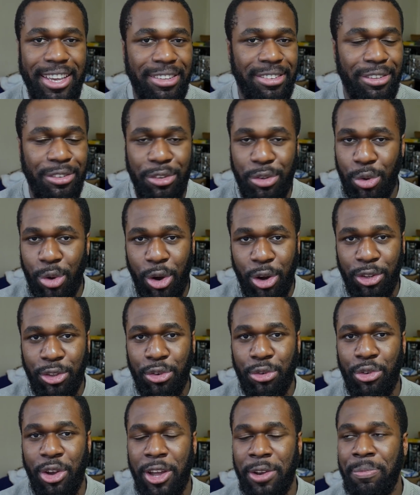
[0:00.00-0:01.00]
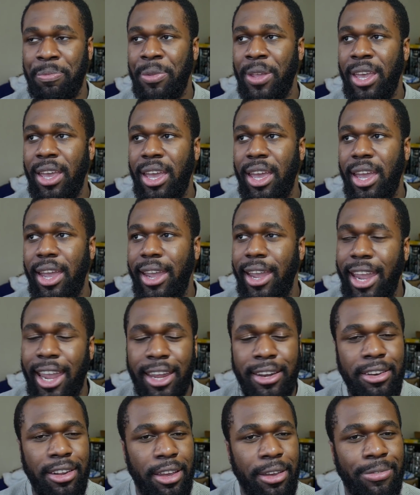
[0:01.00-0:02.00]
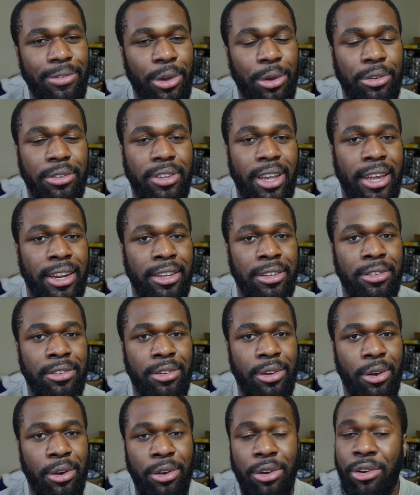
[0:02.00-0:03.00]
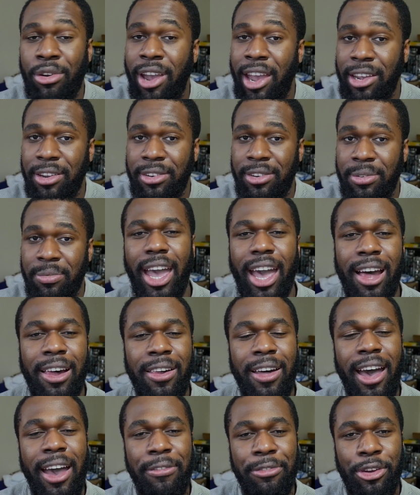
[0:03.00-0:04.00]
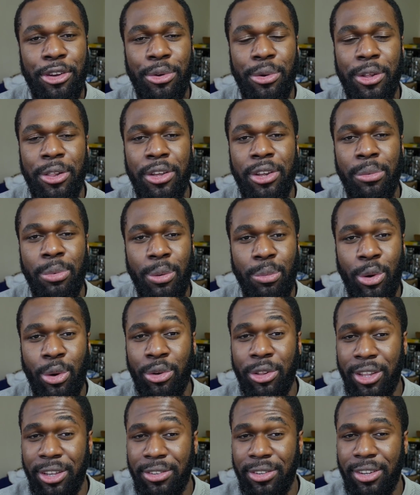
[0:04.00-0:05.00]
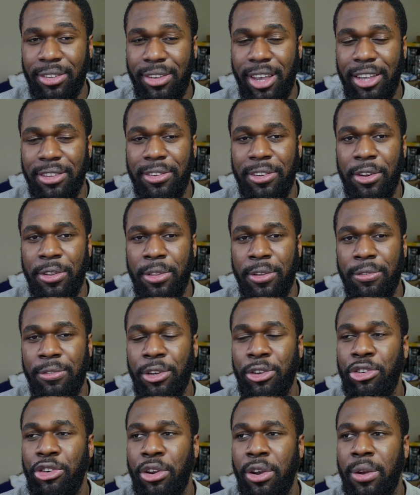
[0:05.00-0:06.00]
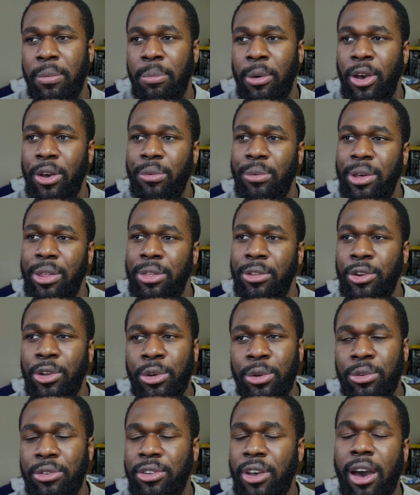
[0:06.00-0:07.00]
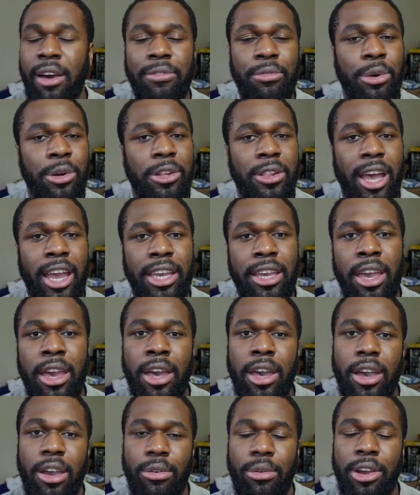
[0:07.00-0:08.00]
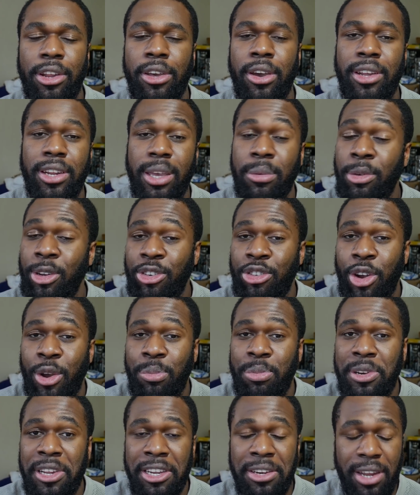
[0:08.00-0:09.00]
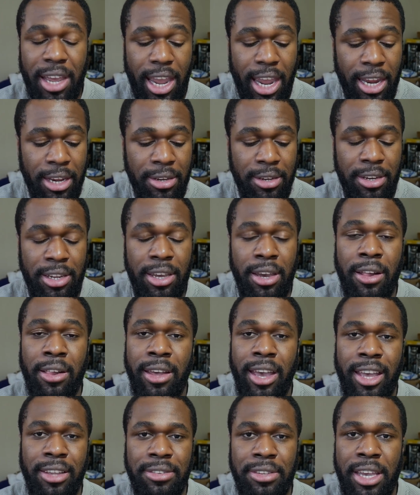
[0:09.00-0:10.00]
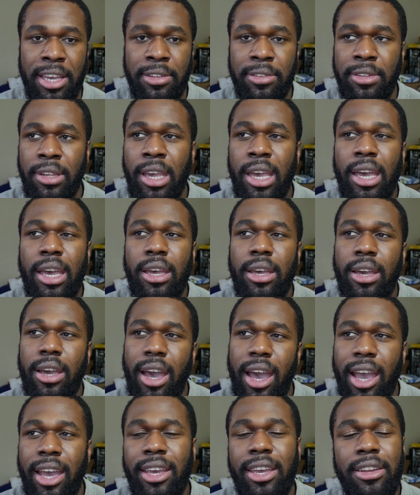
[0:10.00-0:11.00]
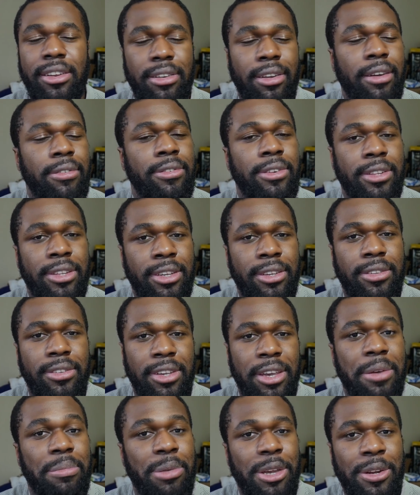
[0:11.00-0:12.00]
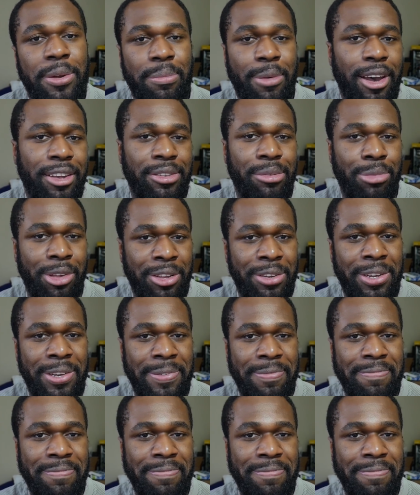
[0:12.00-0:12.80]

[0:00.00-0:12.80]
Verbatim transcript: isn't too hard to run and if your settings are correct. I'll have to do a little bit more realistic testing in the future, but with new software like Radeon Image Sharpening and DLSS, I can definitely see it being a possibility.